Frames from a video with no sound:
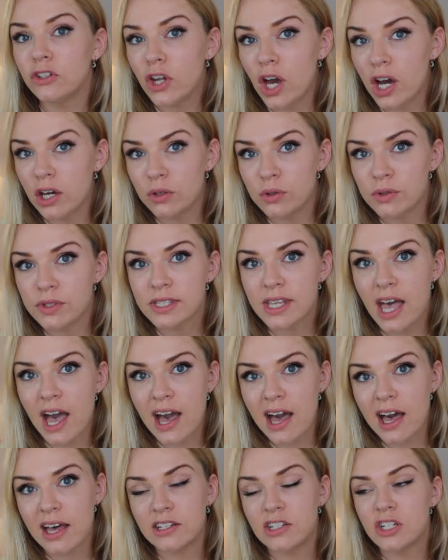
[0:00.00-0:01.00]
notes,
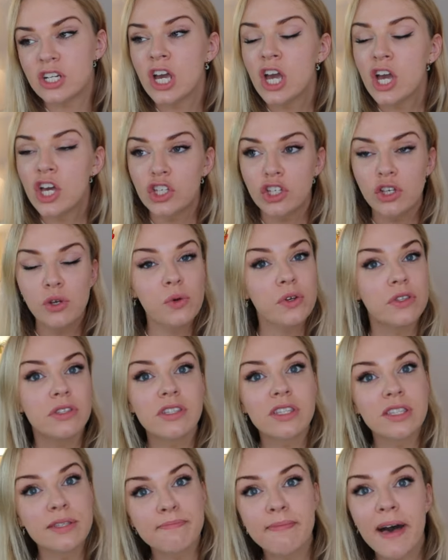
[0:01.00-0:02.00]
and you can
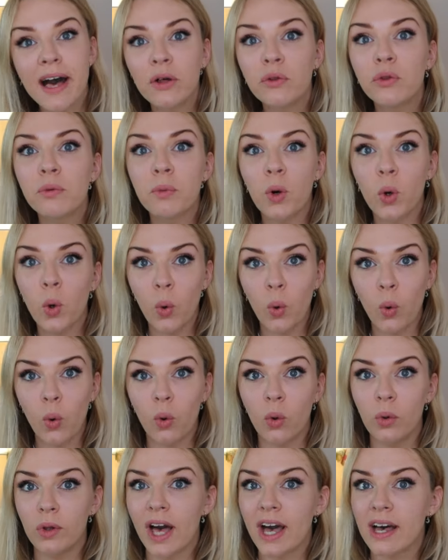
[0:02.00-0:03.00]
smell them
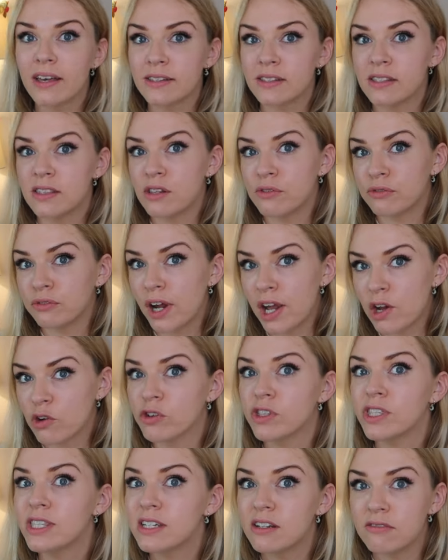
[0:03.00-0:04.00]
all as the
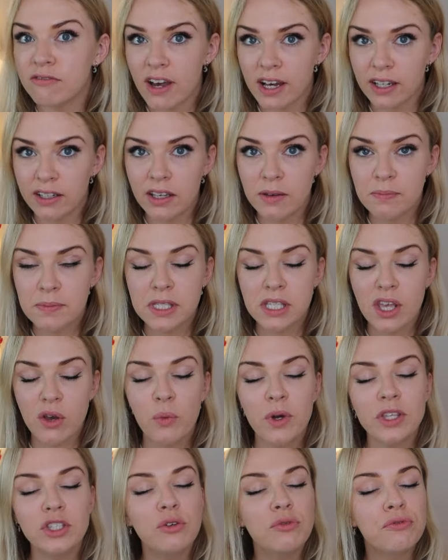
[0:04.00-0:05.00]
fragrance develops. So
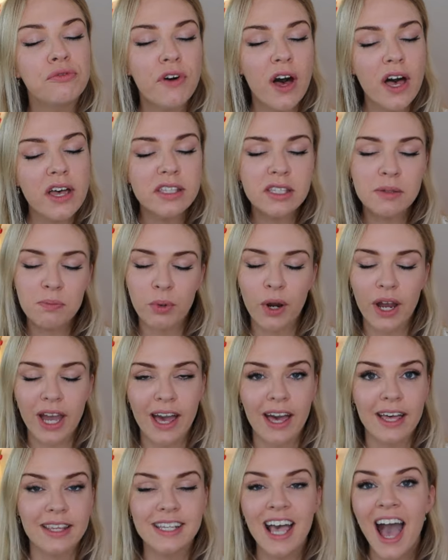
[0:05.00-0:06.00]
when you first
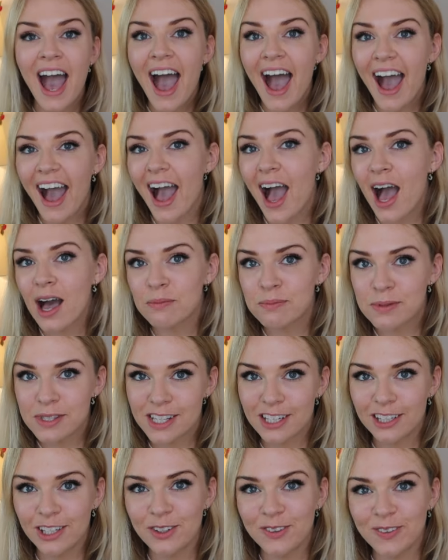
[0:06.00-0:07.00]
spray it,
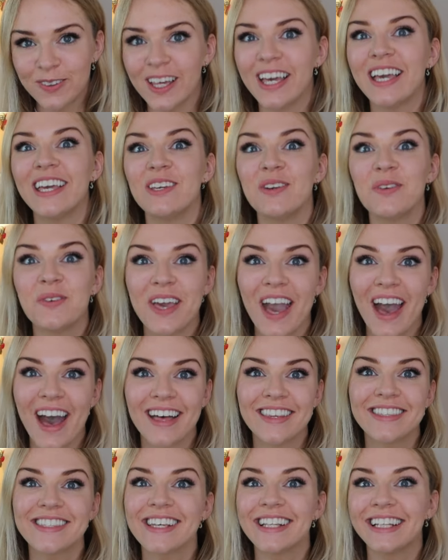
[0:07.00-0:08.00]
absolutely you
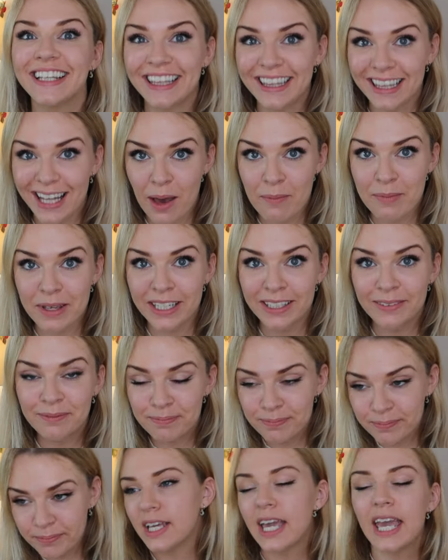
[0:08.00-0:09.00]
get
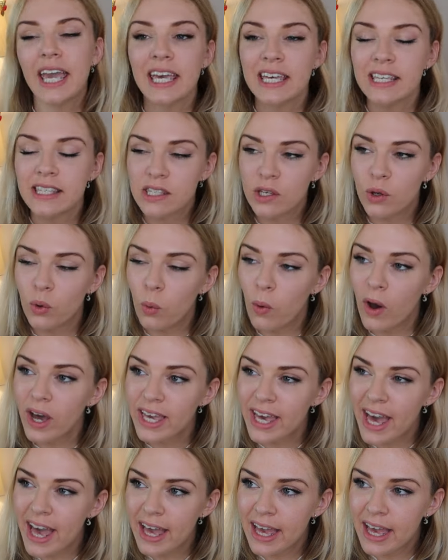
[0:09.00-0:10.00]
lemon. It's
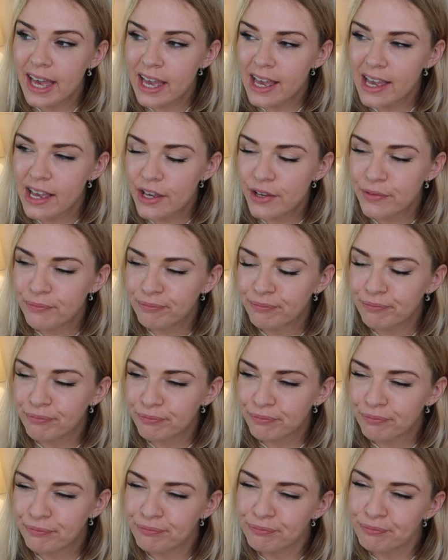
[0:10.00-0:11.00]
quite
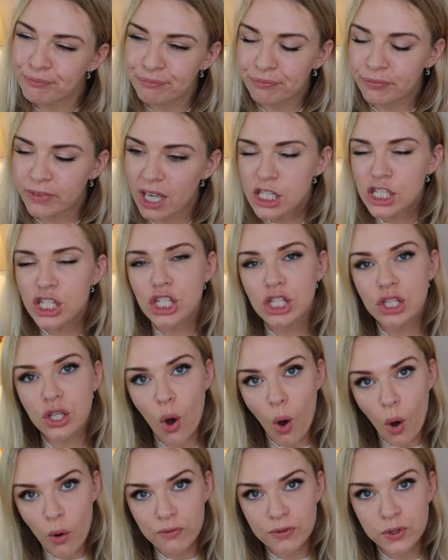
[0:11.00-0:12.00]
a
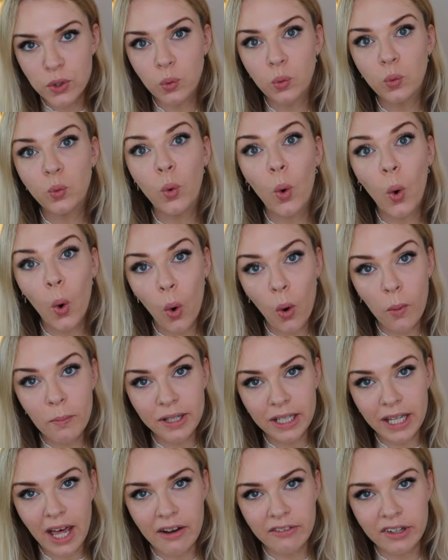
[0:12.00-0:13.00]
soft, warm
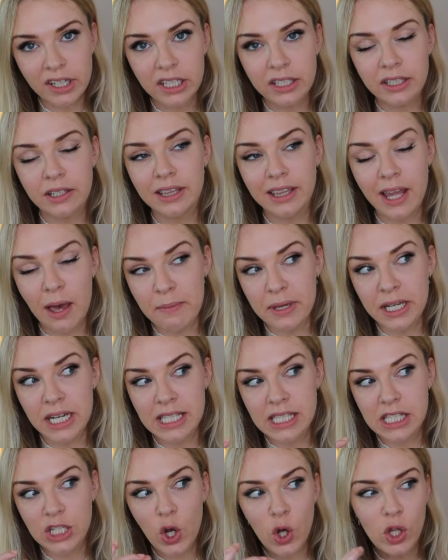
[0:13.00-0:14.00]
lemon.
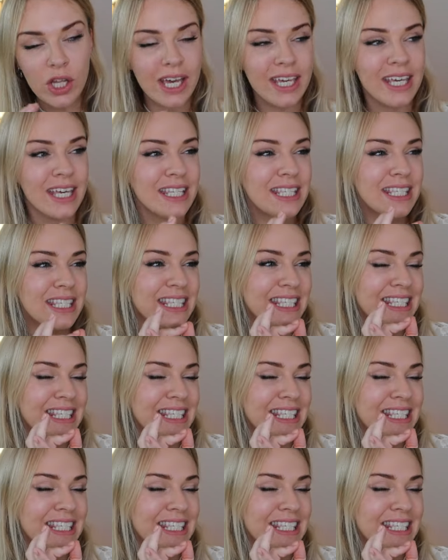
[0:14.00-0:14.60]
It's not like a